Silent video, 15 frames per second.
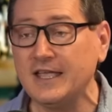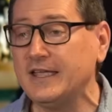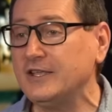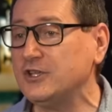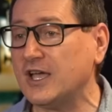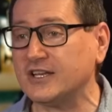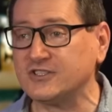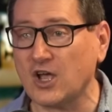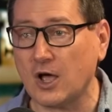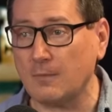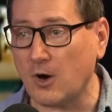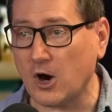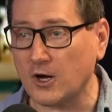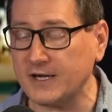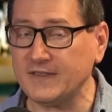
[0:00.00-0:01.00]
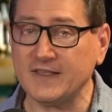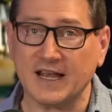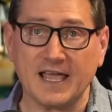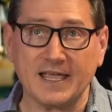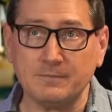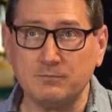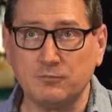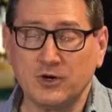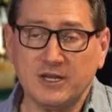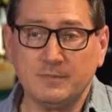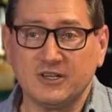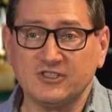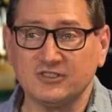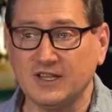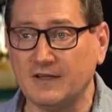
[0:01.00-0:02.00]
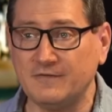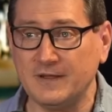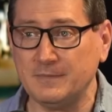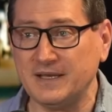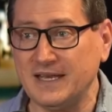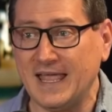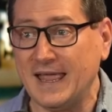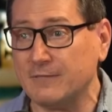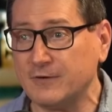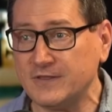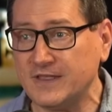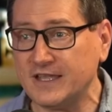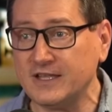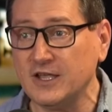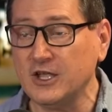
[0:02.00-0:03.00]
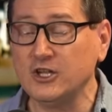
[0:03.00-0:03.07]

You got Tom Hardy, that I pretty much love him in everything.